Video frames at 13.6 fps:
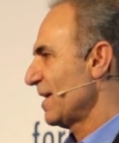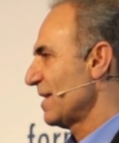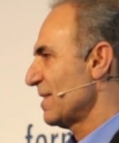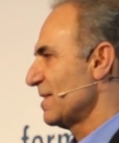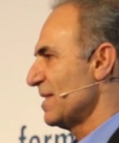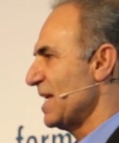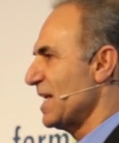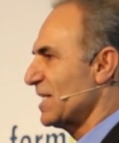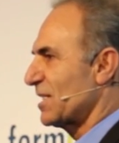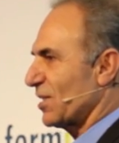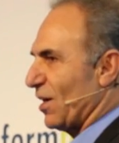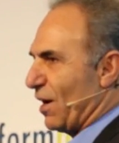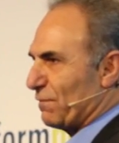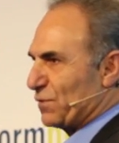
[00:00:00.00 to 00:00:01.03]
the
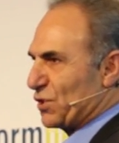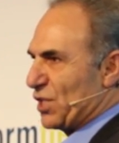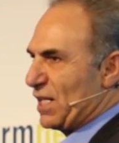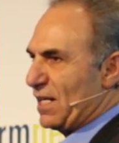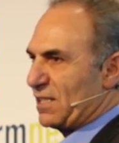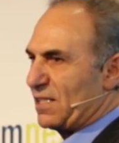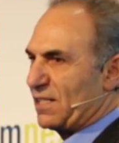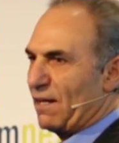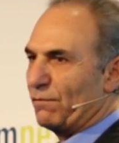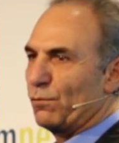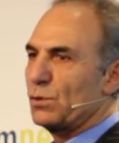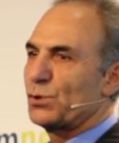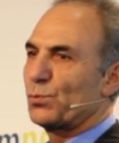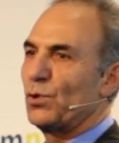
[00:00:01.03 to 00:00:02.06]
needs of GE itself,
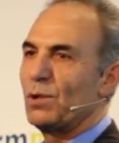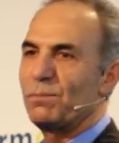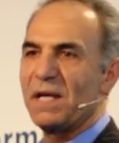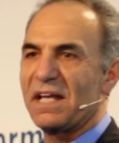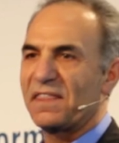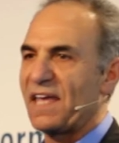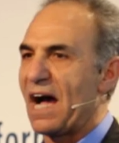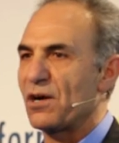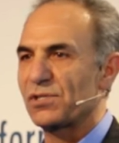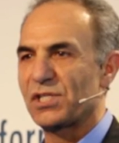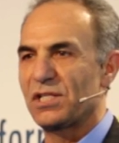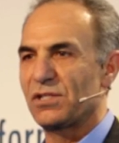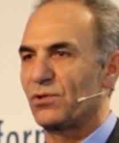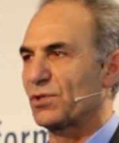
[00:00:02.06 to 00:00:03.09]
which will be a
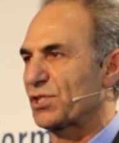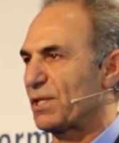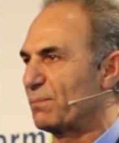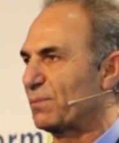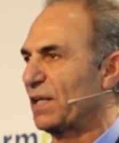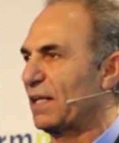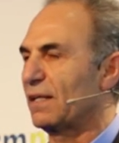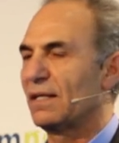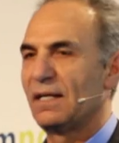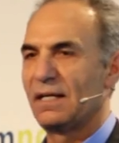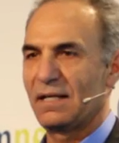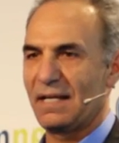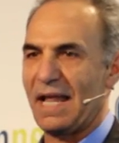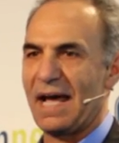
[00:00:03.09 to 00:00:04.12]
1,000 or something
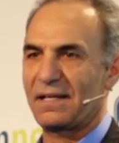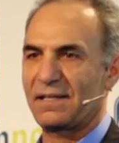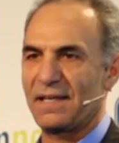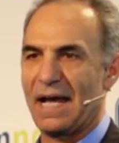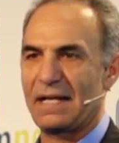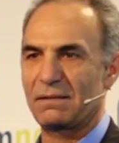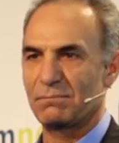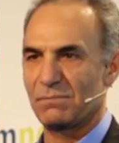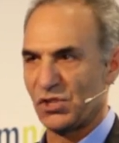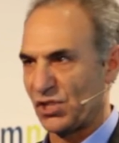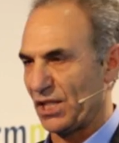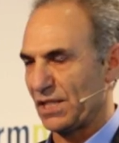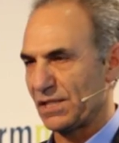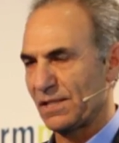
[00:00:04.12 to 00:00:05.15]
like that
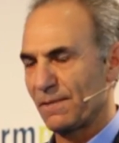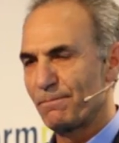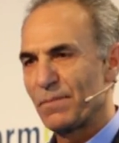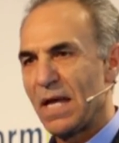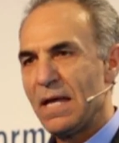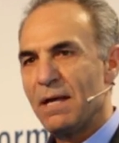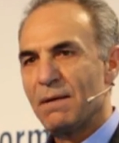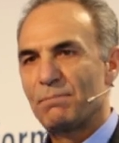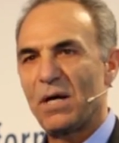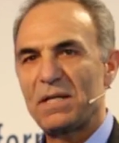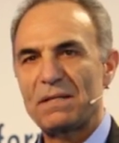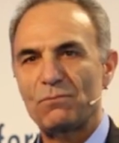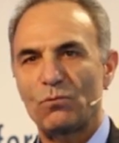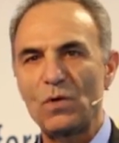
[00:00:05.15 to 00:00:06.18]
machines. But